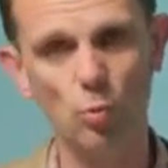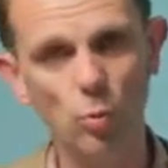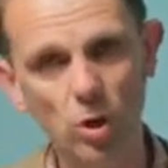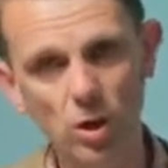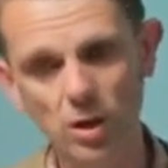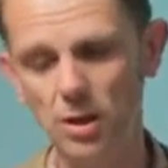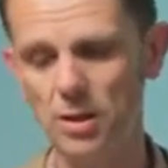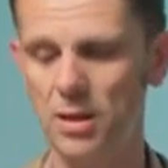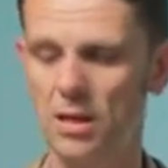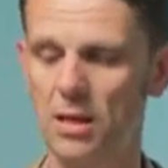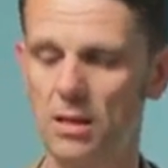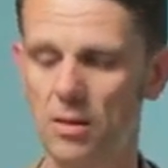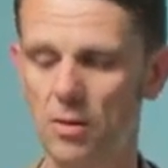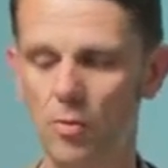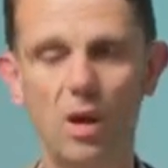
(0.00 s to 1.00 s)
word
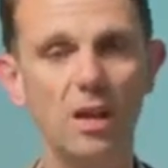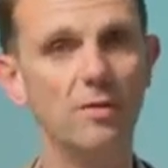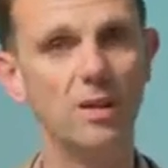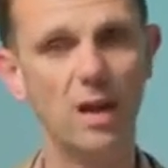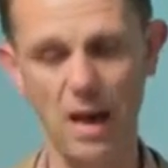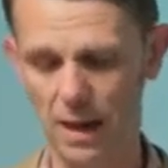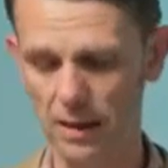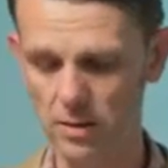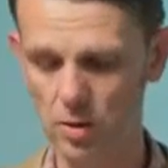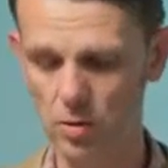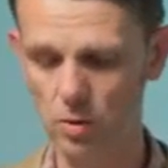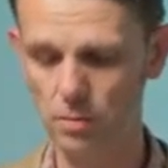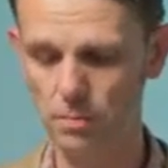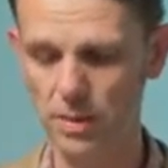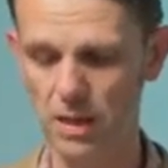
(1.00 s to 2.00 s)
in the relevant Act
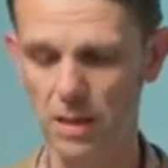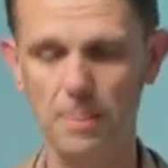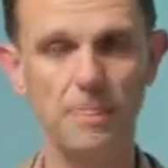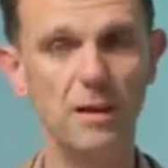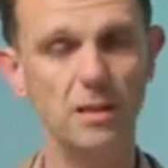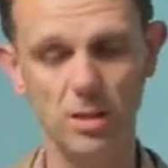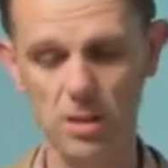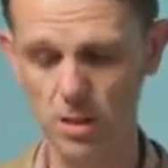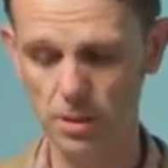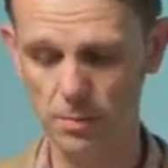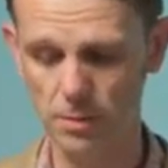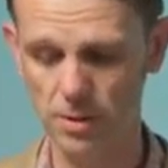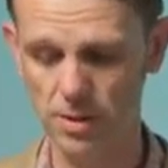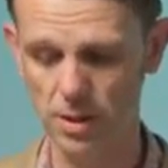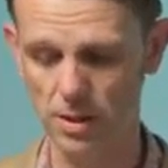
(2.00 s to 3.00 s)
could be
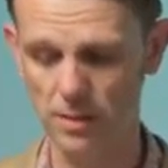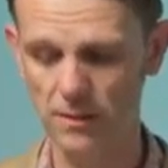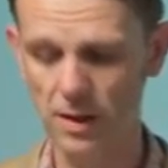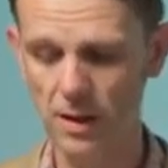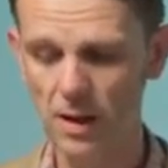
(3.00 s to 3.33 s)
interpreted.